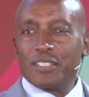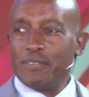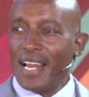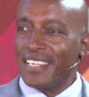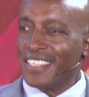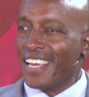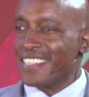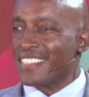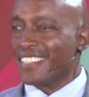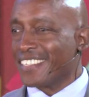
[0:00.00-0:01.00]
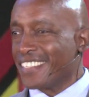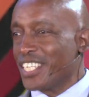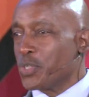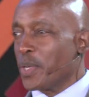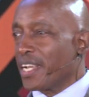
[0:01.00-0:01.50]
Valentine's
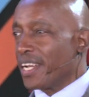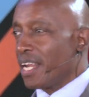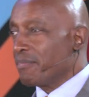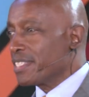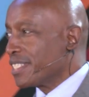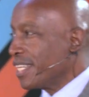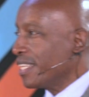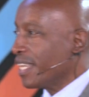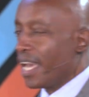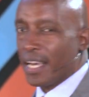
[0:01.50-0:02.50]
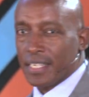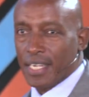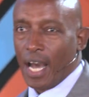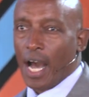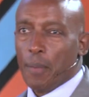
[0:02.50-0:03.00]
this week and love is still in the air.
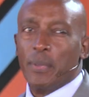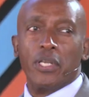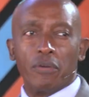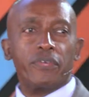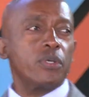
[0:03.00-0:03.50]
Now, how many of